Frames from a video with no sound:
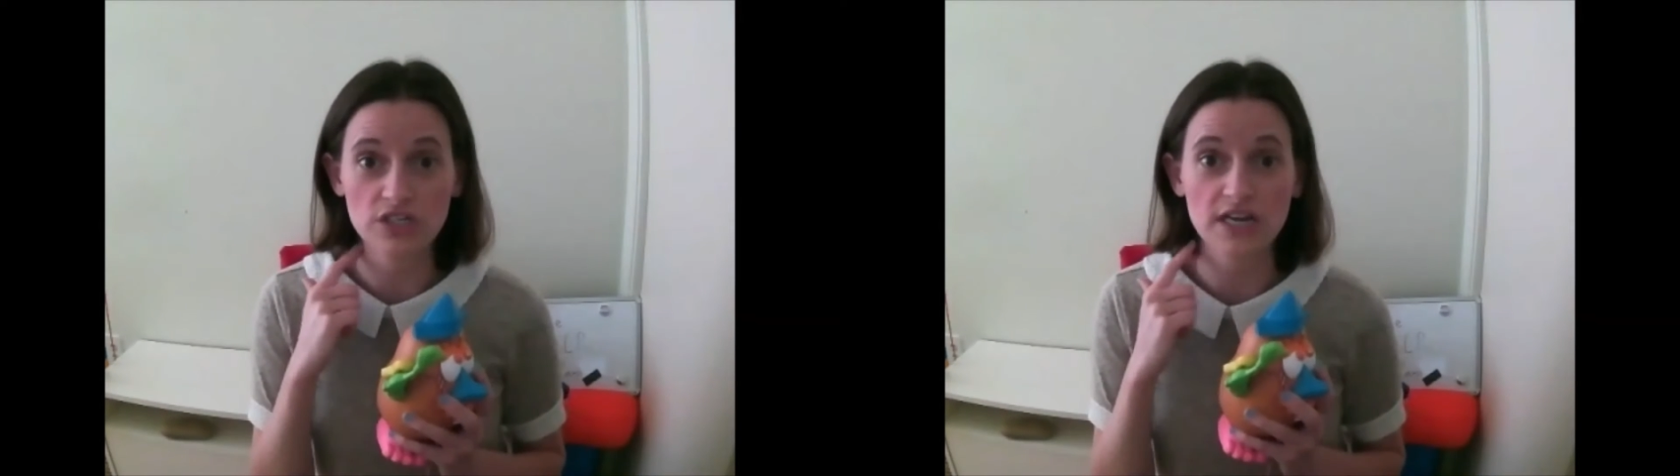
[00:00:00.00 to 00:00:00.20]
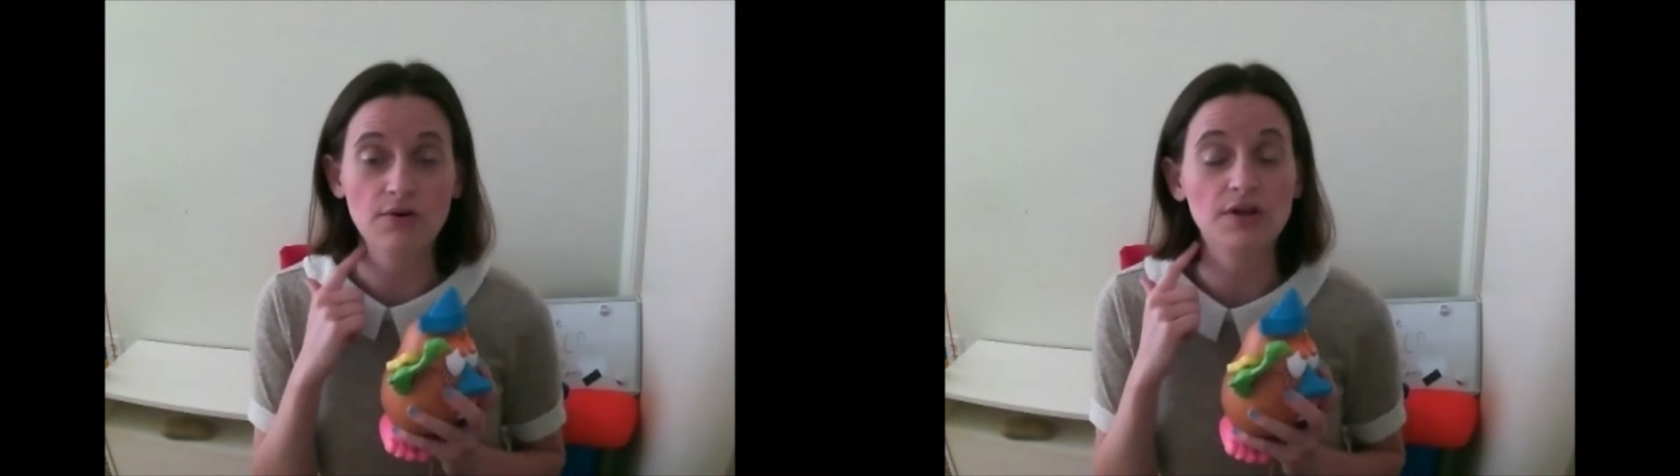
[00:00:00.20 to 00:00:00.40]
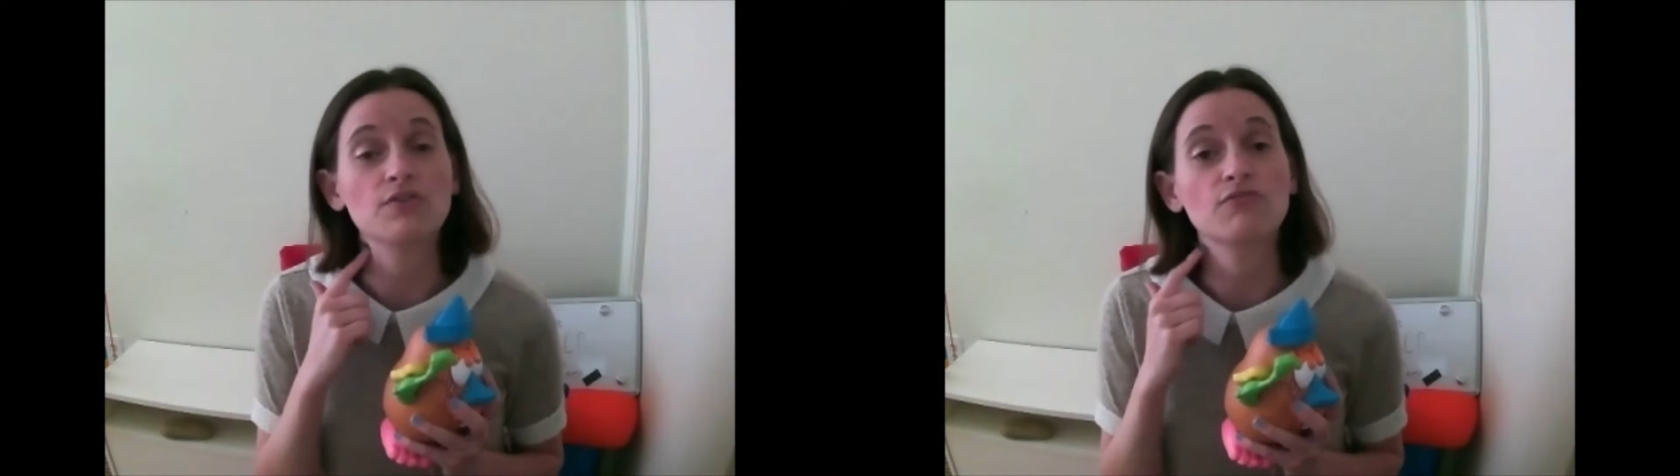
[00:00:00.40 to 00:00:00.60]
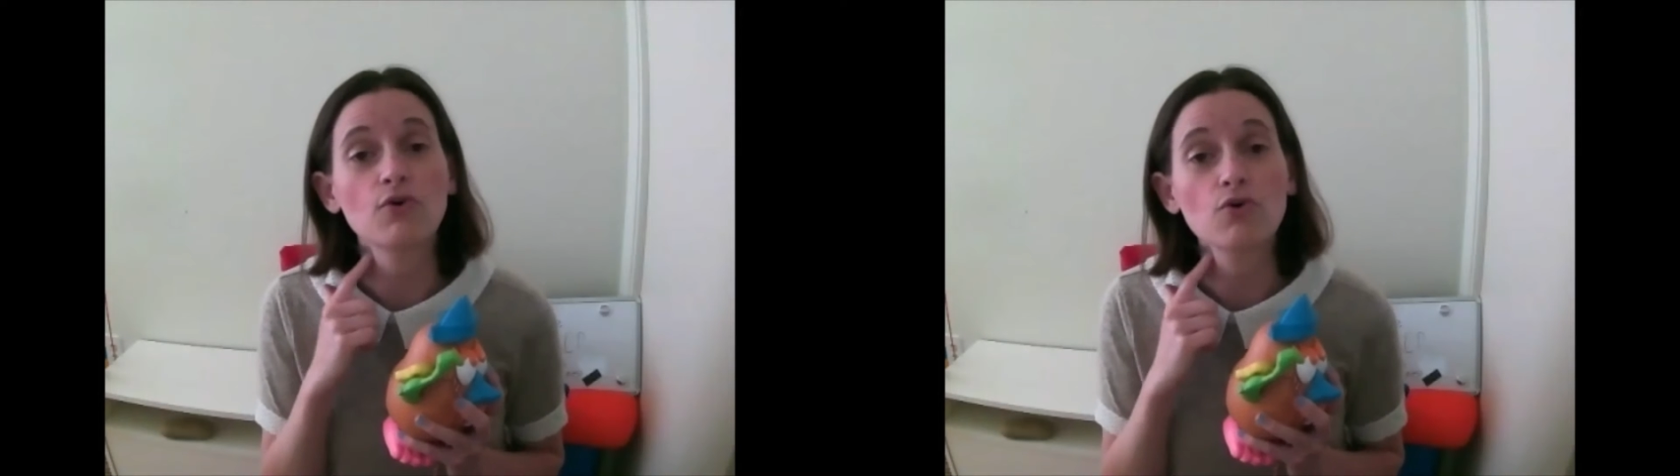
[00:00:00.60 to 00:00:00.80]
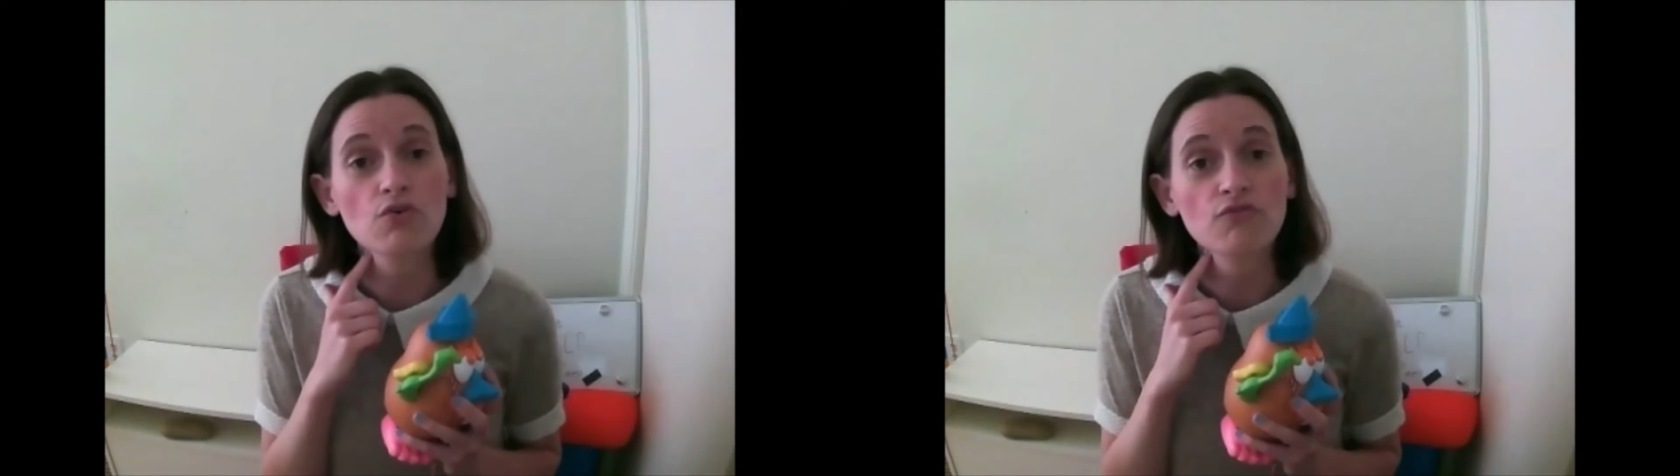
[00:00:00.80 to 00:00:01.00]
down at your
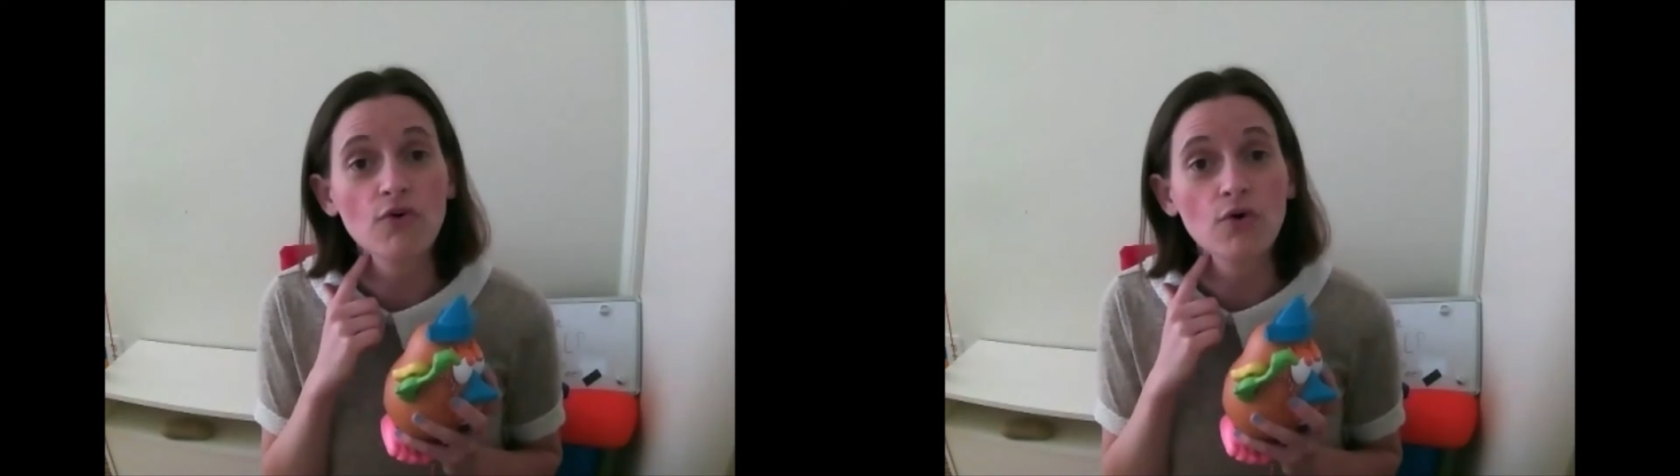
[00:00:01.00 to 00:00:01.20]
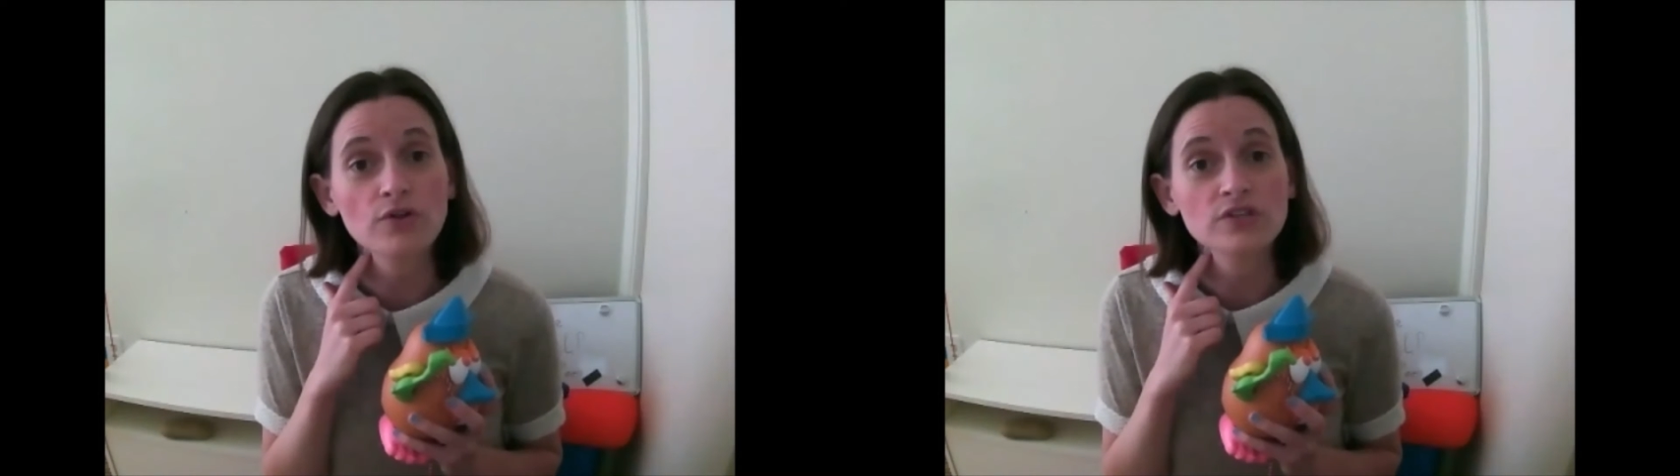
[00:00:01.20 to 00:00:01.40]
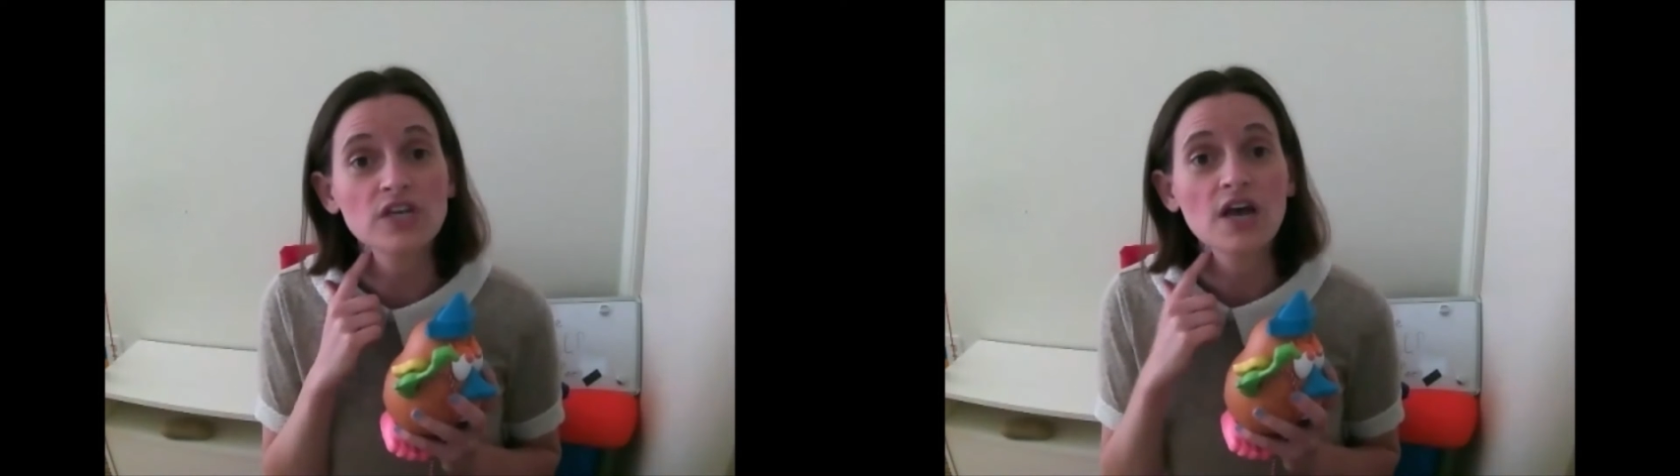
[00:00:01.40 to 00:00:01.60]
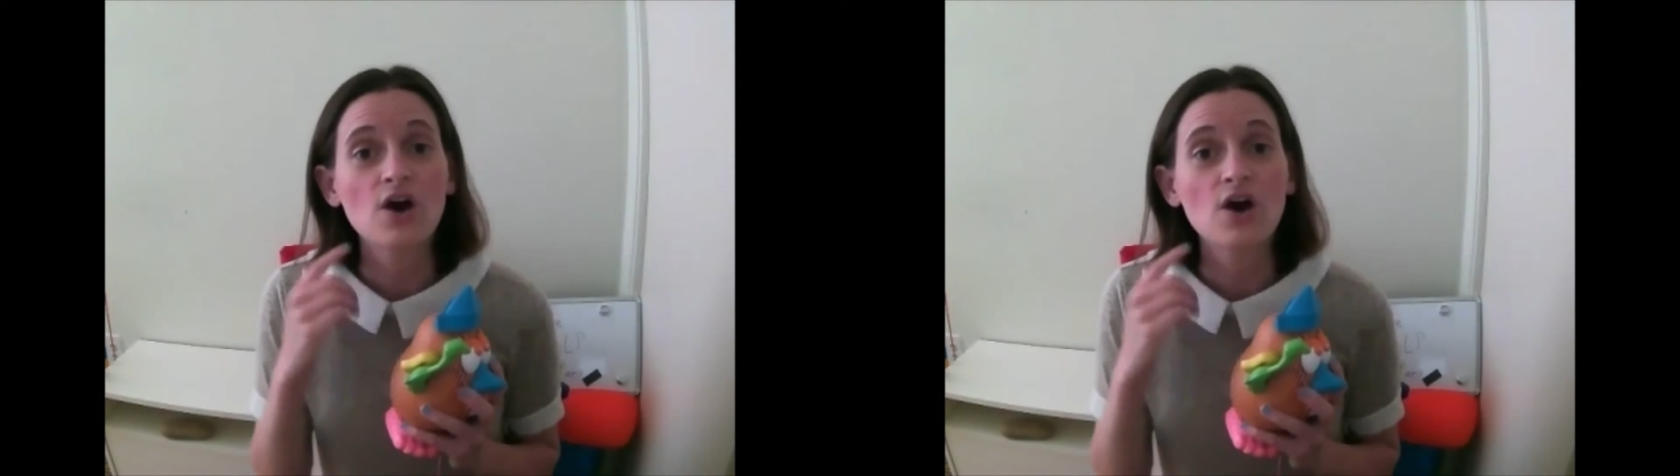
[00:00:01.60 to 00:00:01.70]
vocal folds.